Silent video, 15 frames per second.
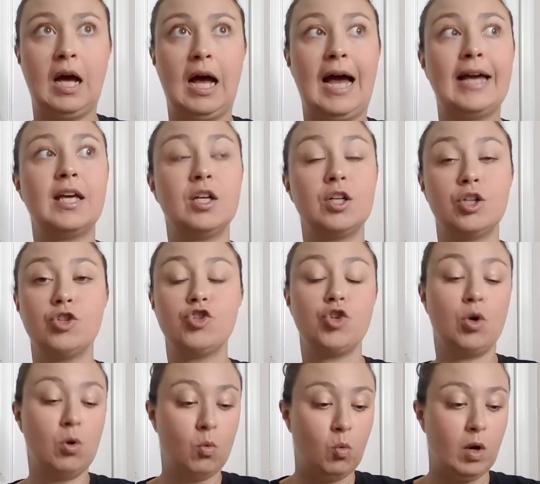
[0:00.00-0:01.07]
I can
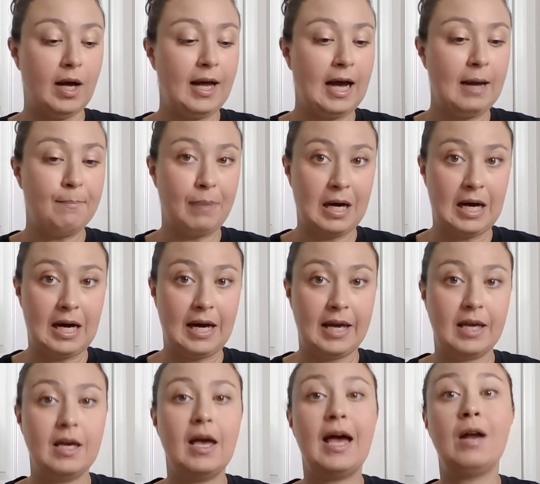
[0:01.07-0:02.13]
control what I
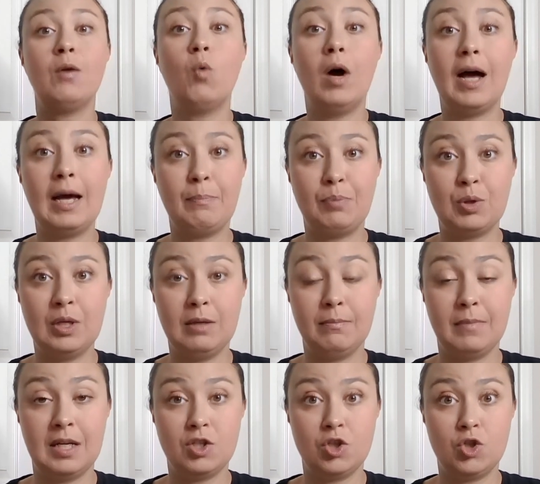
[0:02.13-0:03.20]
buy and what I put
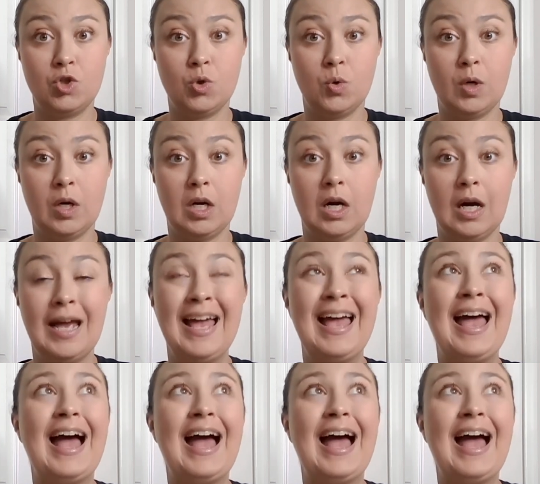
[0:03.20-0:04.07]
in my store.